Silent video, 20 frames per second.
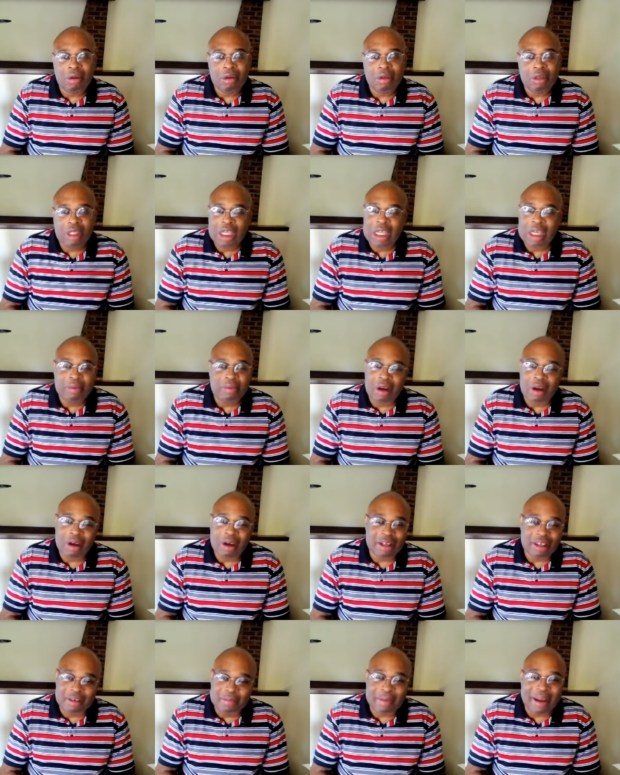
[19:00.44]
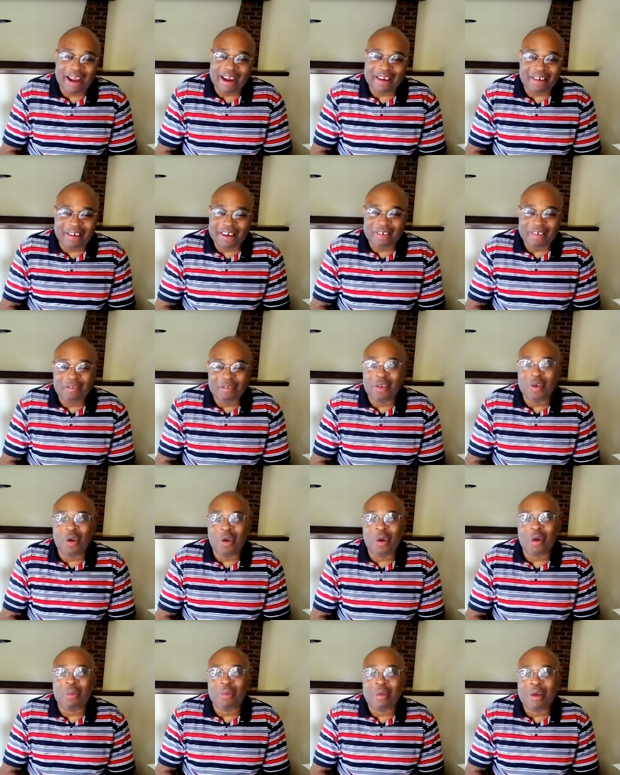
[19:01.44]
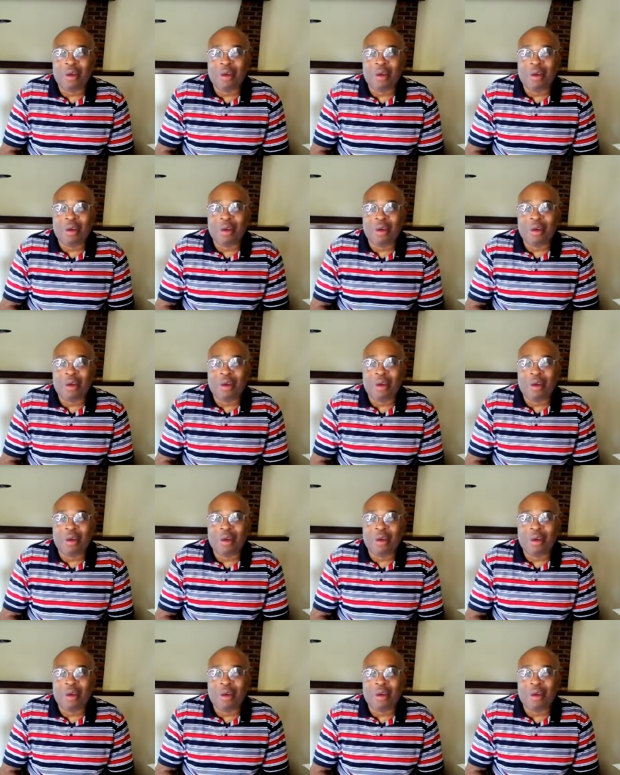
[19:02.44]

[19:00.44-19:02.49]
To keep talking smack on this forum,